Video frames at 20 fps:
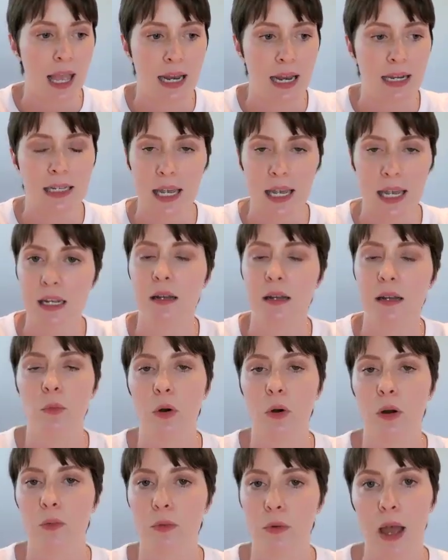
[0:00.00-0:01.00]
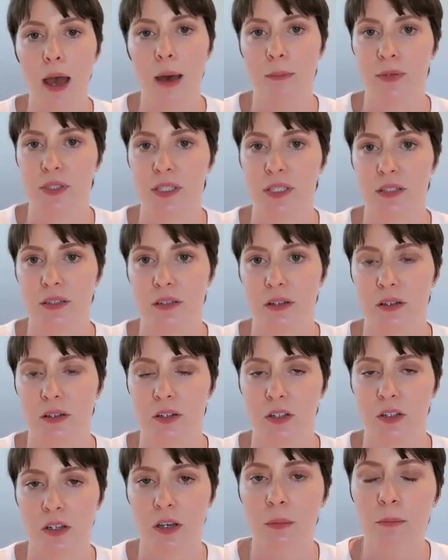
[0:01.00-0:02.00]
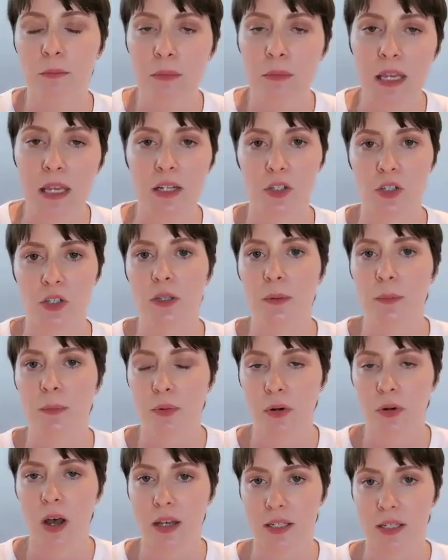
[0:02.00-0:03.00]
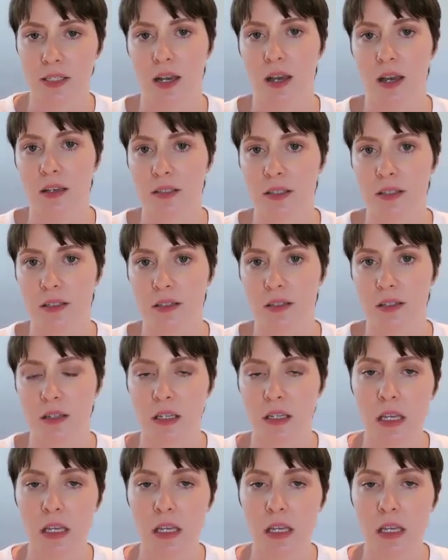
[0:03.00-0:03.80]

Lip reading: and get in more reps. Commit to the process.